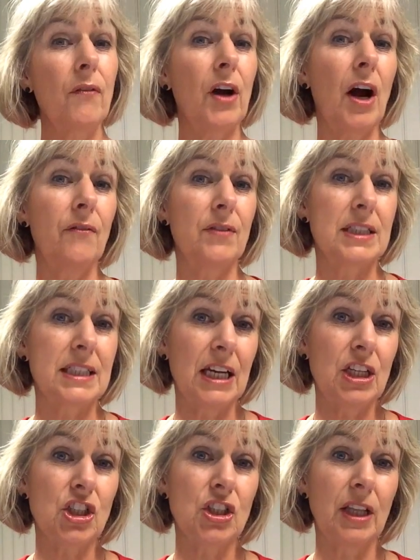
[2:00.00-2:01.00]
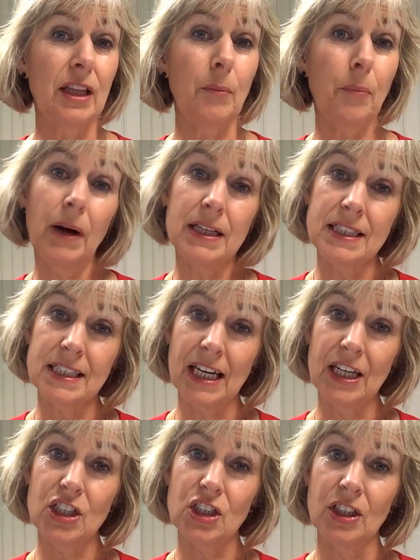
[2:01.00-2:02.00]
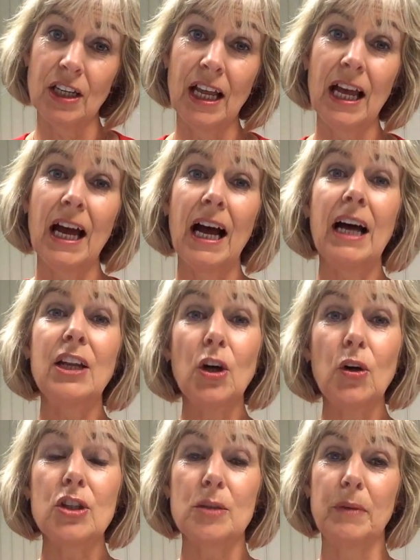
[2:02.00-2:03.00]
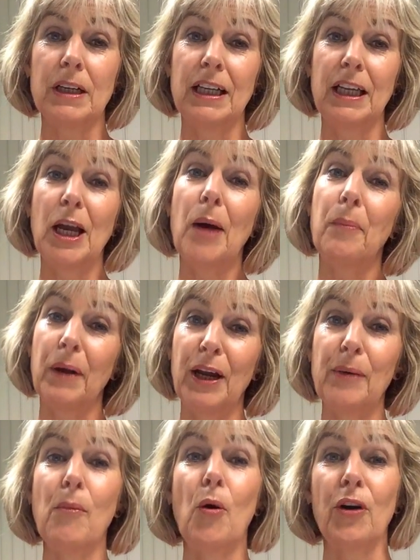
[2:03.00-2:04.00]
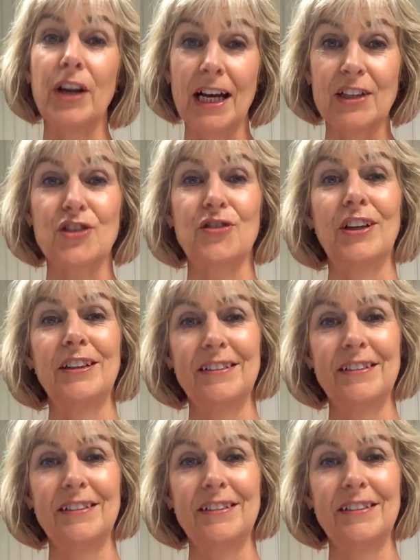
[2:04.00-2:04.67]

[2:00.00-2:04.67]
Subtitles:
conversation than a presentation, and ultimately appear more natural.